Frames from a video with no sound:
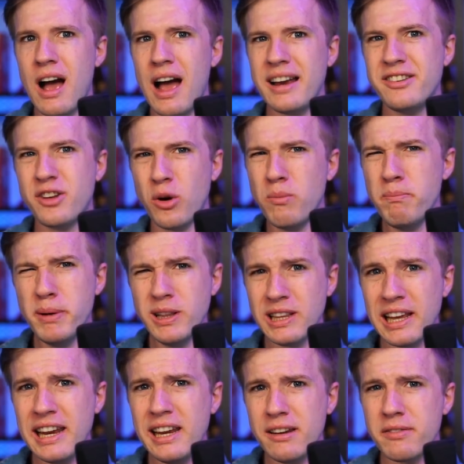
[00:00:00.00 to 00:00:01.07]
I don't
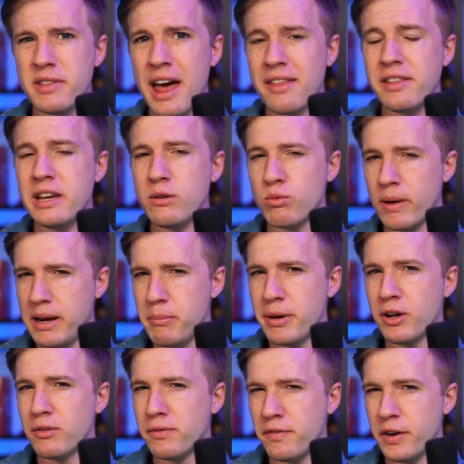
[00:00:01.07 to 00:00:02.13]
believe that the
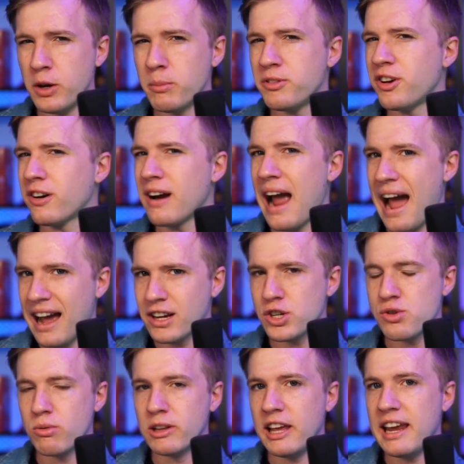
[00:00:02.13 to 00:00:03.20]
rebuild films are
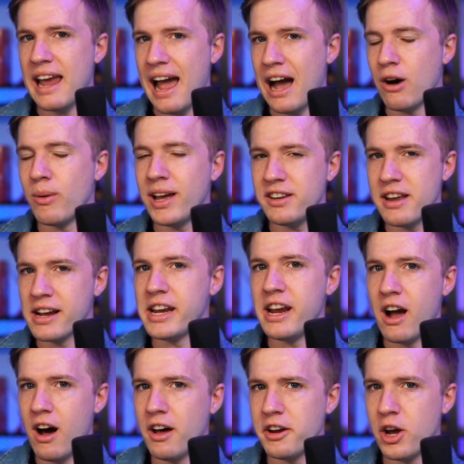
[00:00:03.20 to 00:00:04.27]
actually how
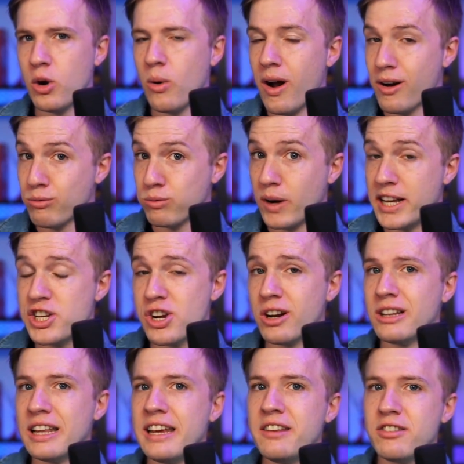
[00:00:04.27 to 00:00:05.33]
Hideki Anno
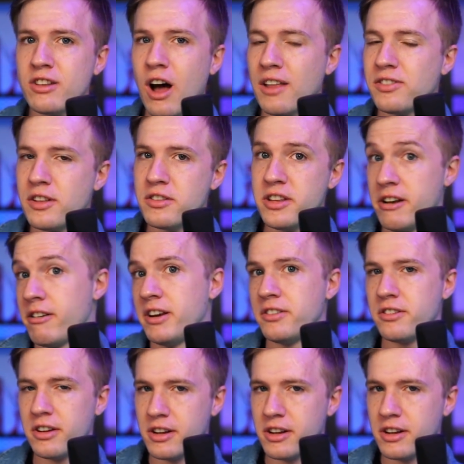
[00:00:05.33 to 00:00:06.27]
originally sought the series to